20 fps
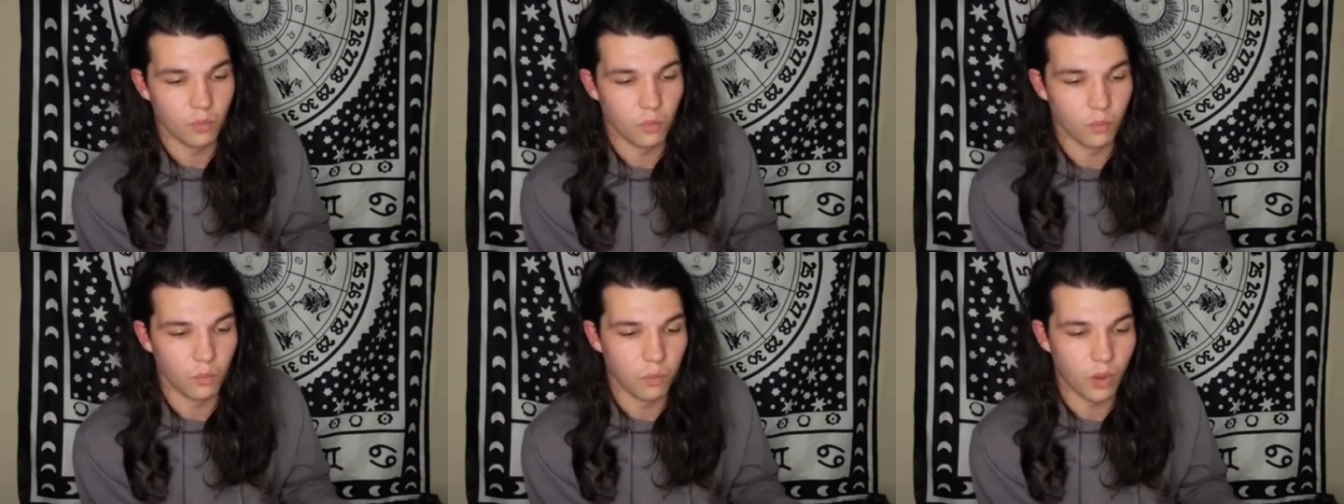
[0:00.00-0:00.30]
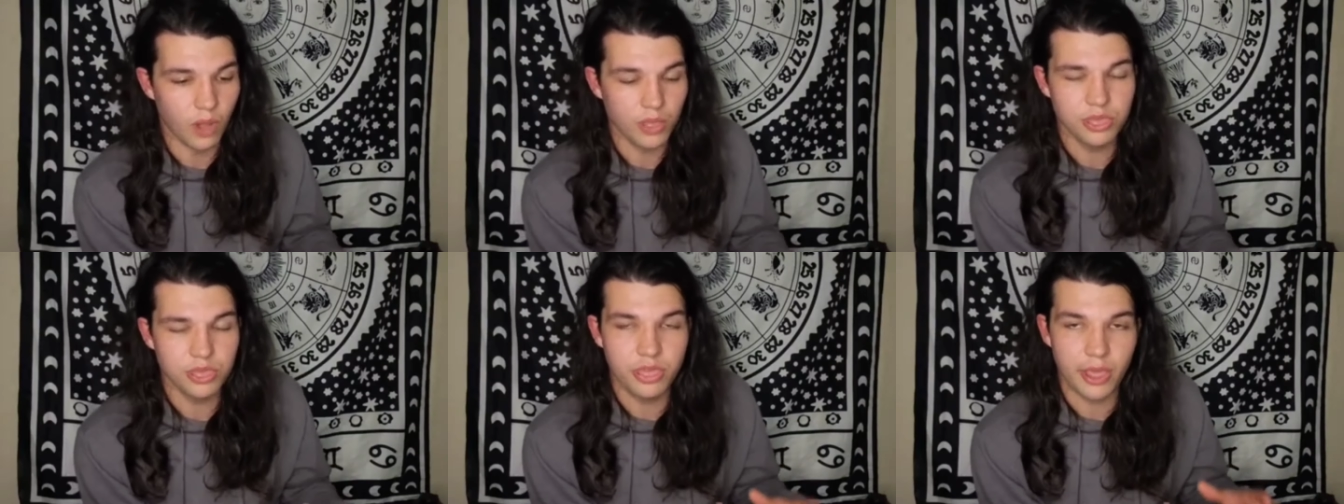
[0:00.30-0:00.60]

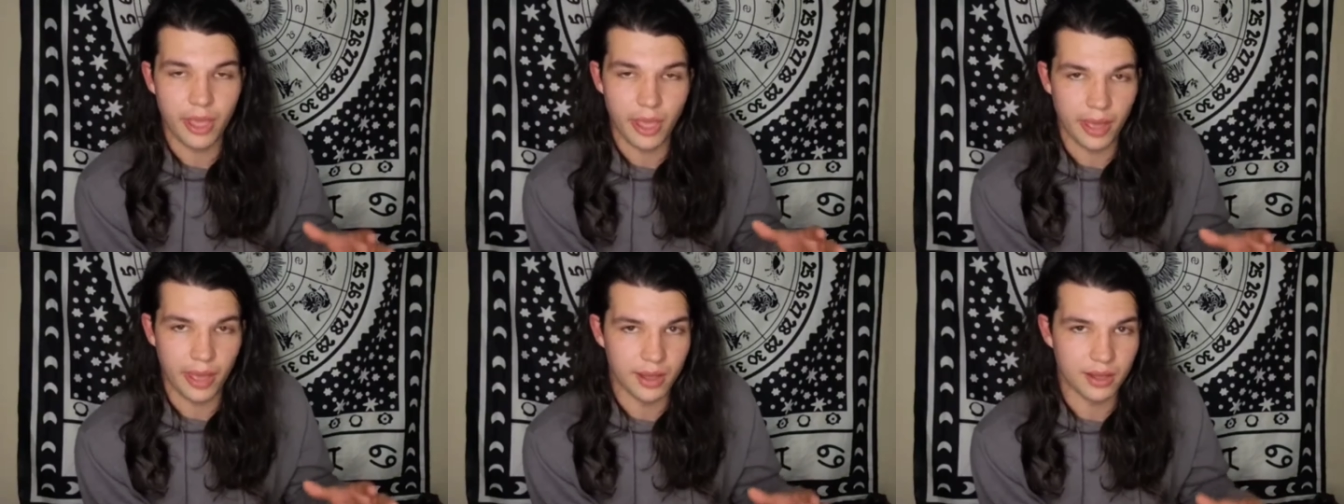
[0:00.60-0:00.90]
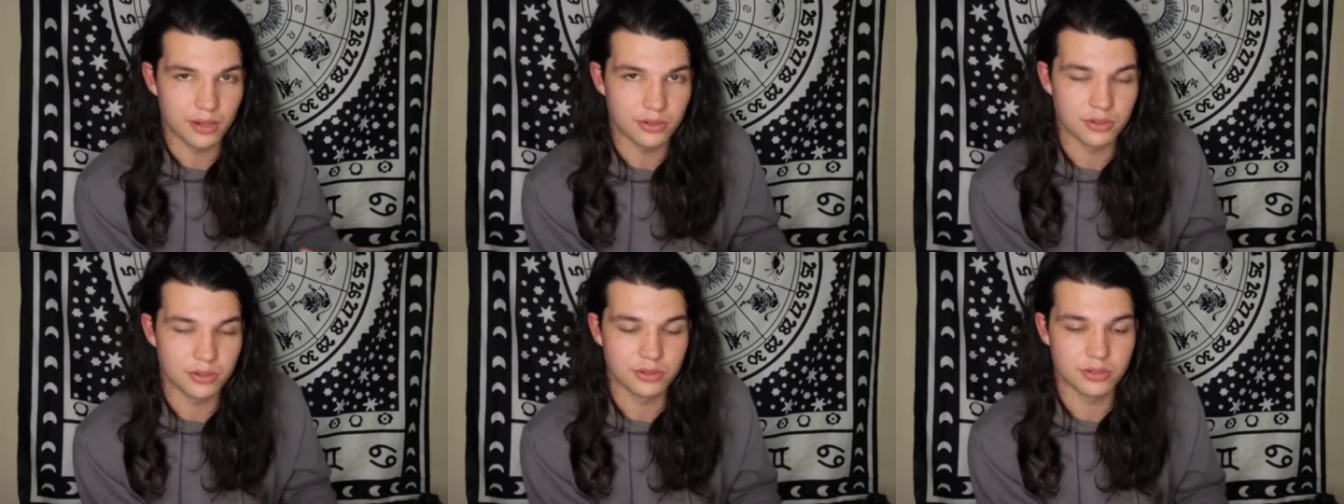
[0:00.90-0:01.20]
What the
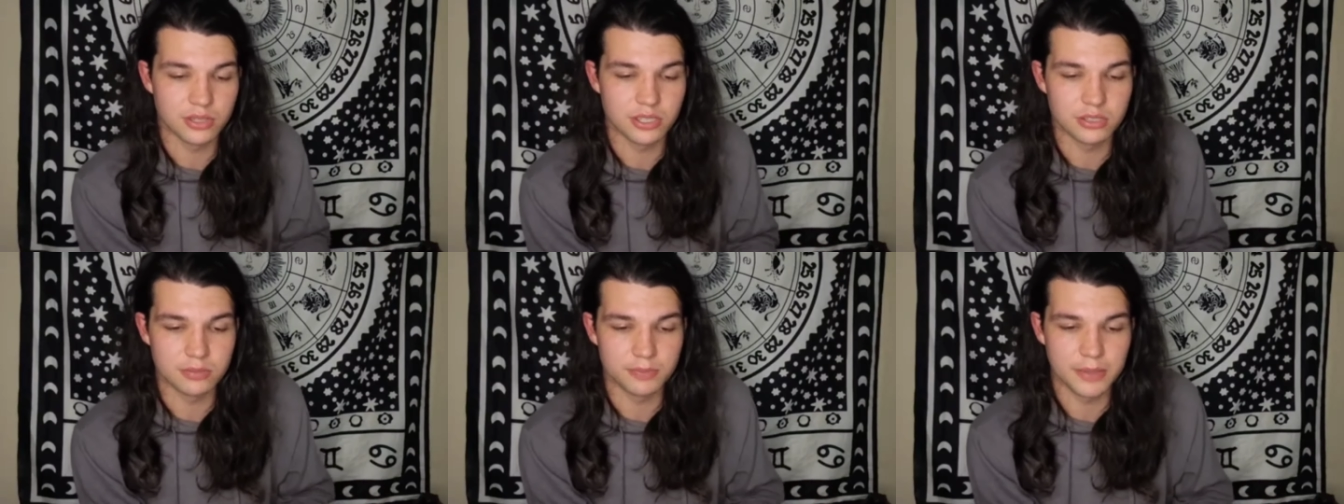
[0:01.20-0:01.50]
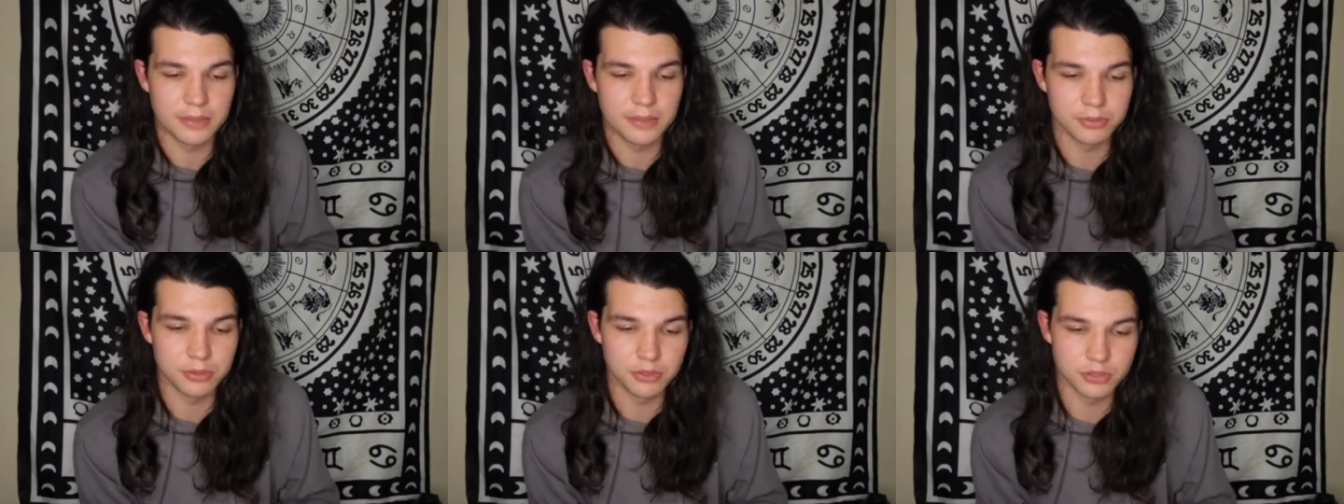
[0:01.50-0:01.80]
hell are these
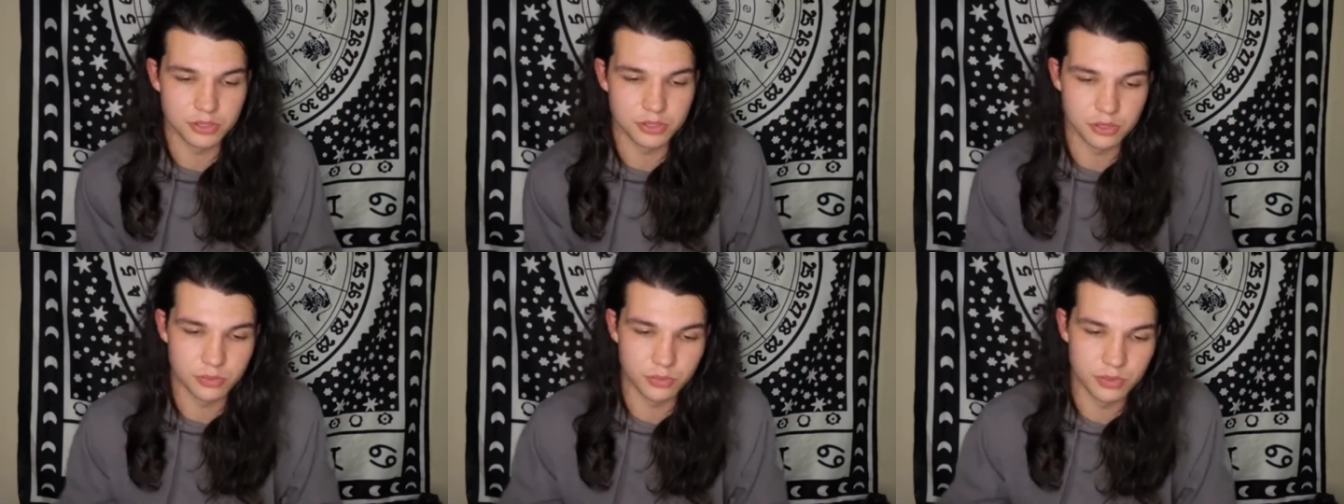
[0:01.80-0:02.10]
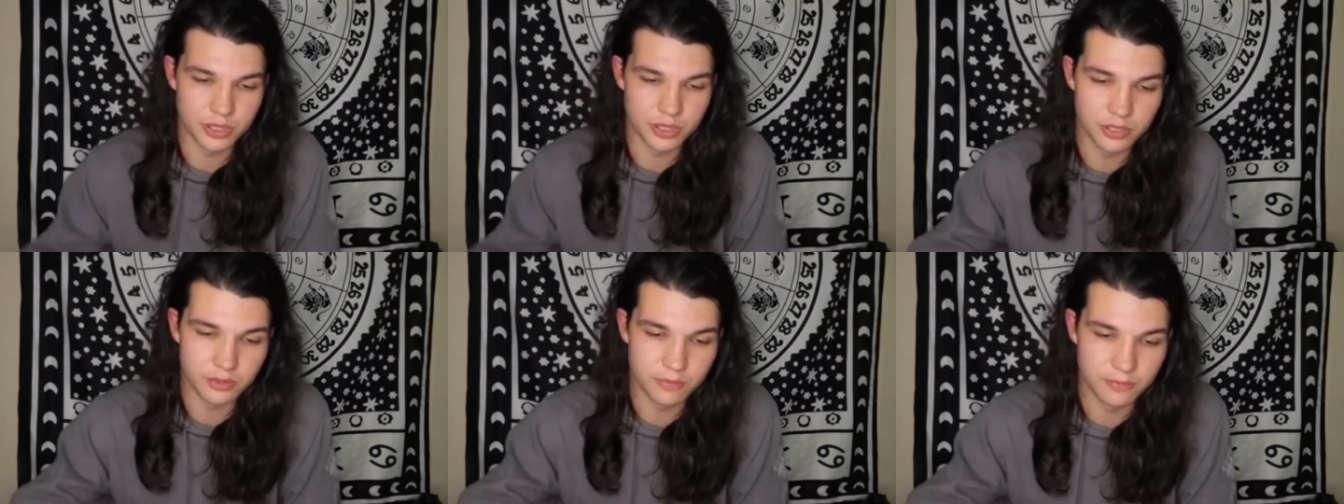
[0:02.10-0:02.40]
people
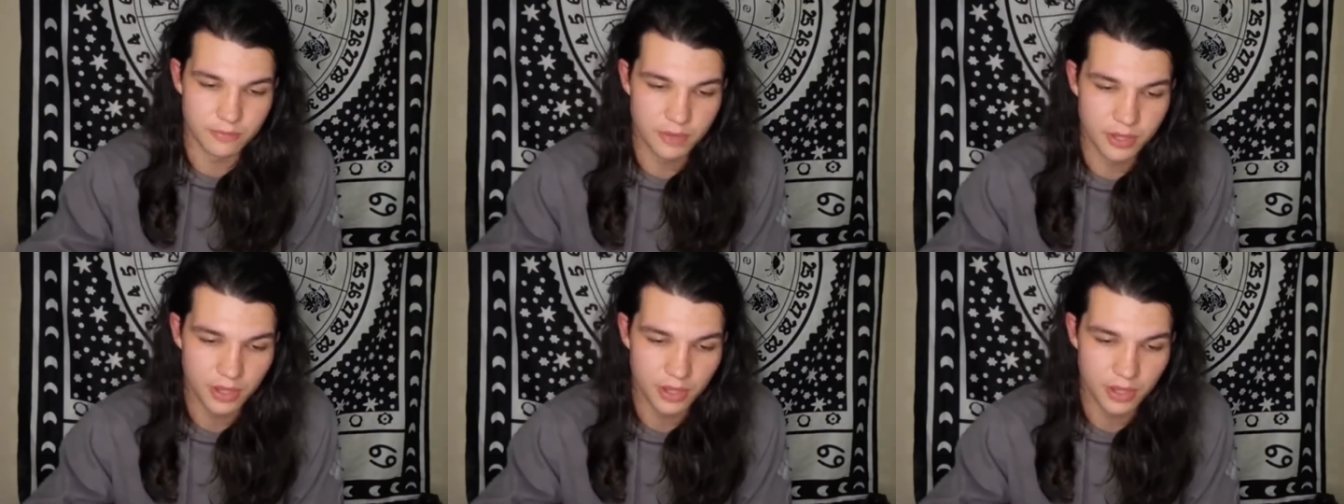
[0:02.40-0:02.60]
doing?